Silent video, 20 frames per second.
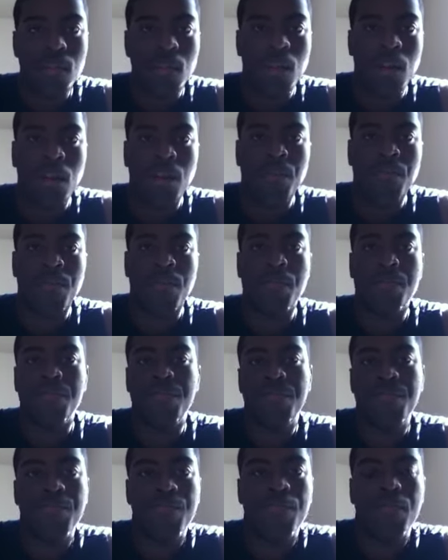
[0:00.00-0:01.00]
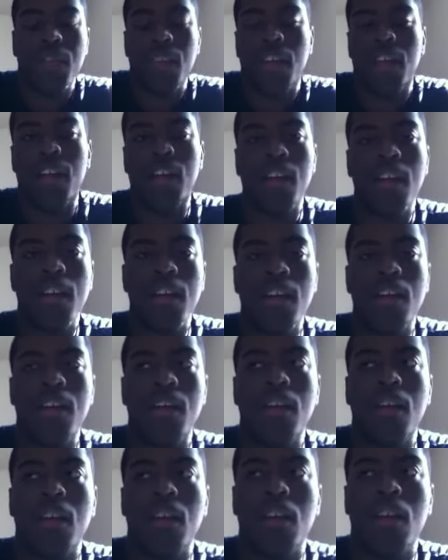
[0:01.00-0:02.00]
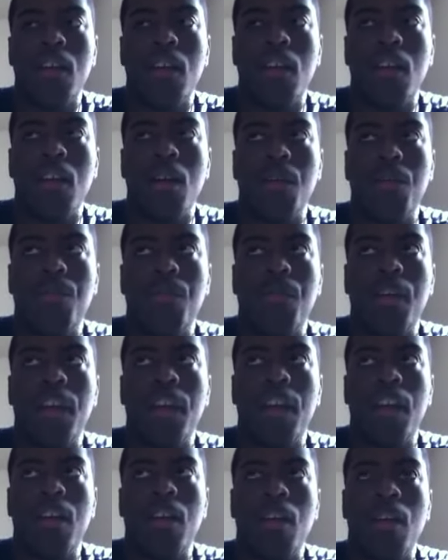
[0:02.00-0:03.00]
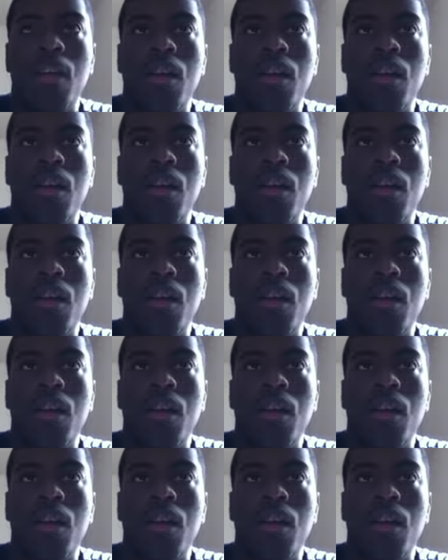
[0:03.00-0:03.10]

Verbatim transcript: um yeah. Um and